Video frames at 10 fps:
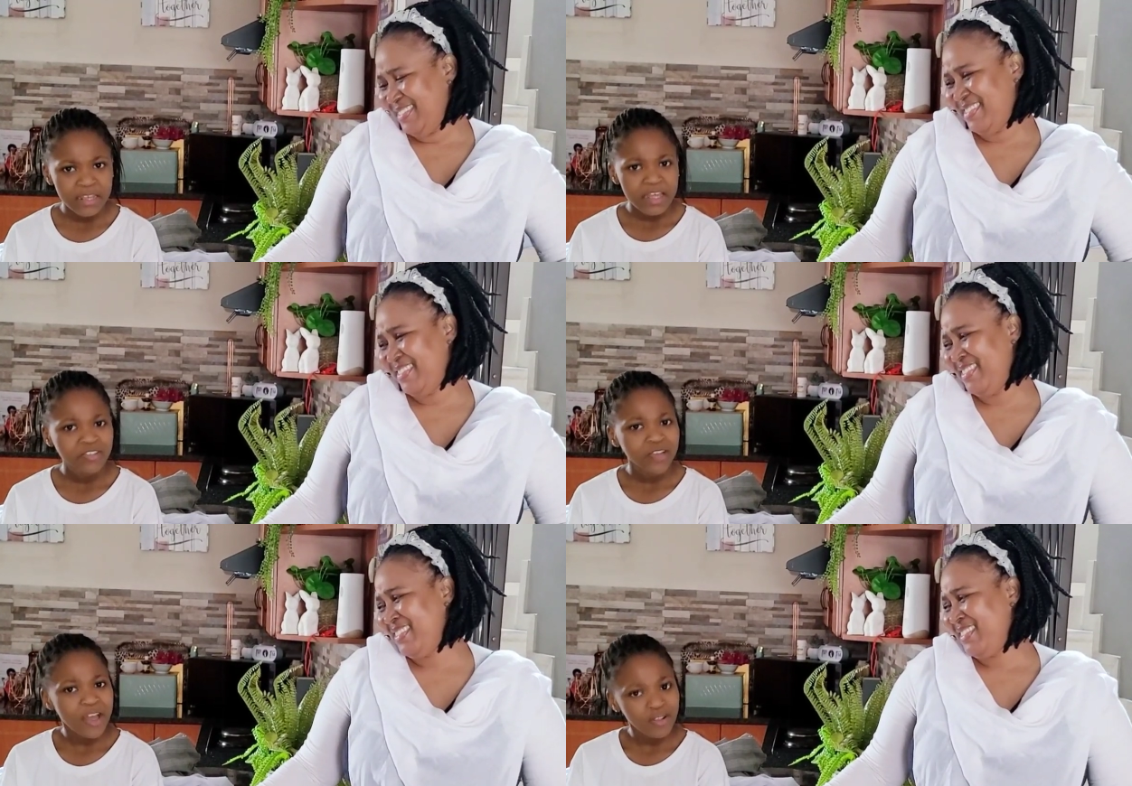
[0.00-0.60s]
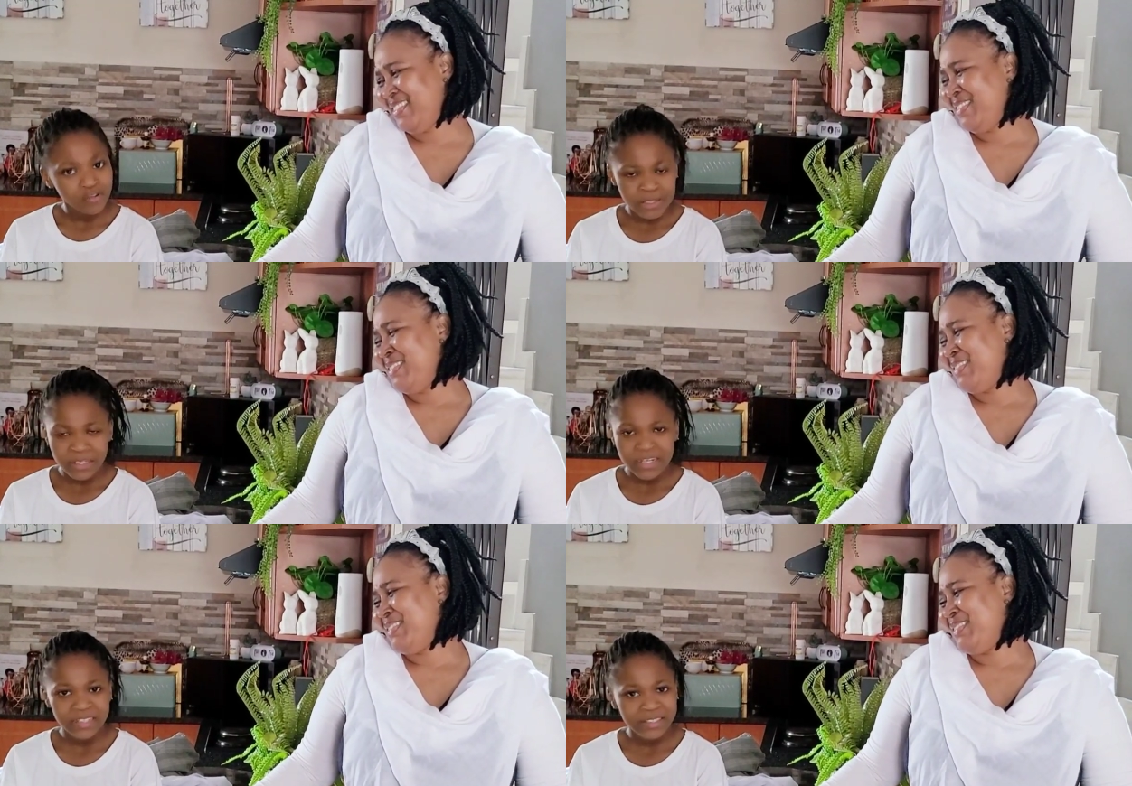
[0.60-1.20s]
Speaker 1: And so I always
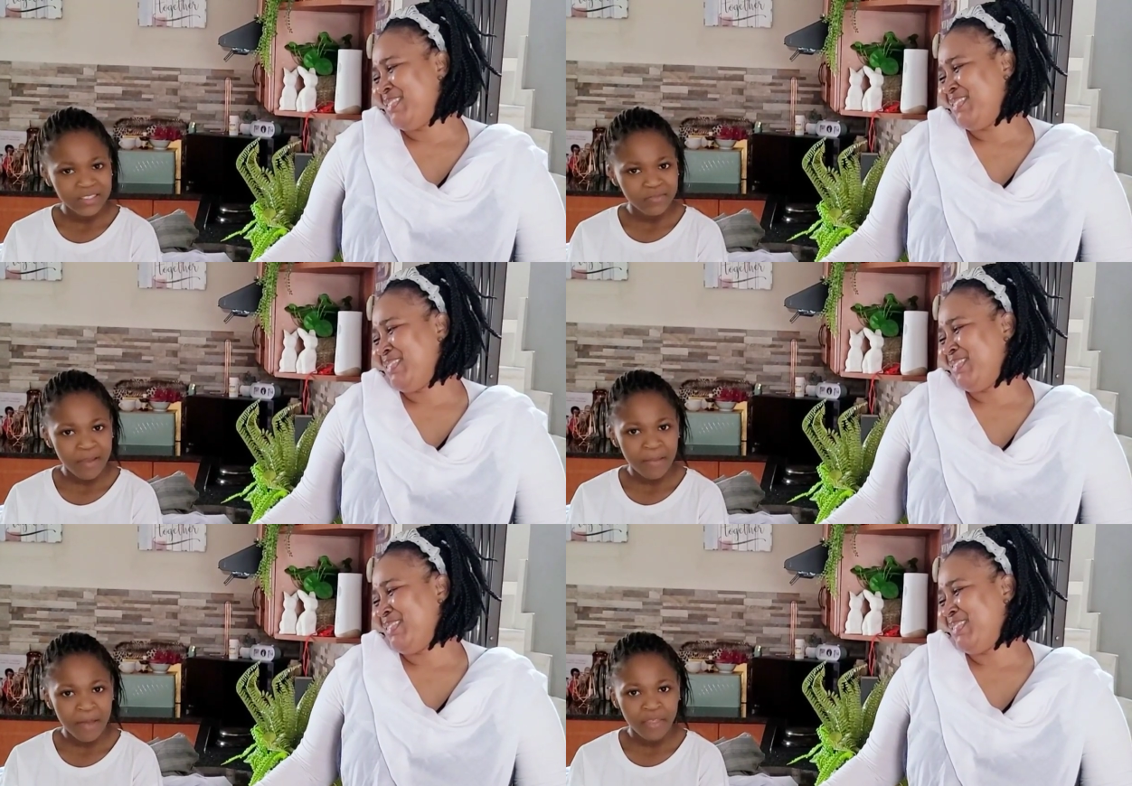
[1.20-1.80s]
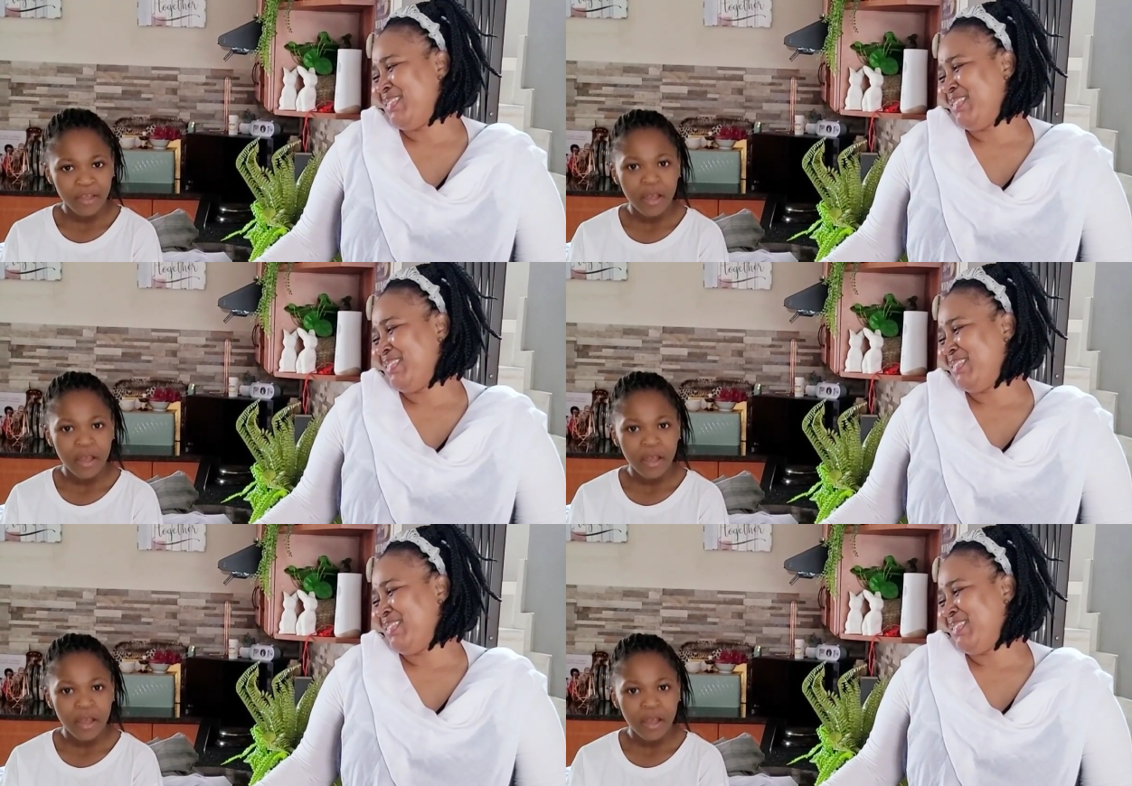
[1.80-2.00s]
listen to my mother.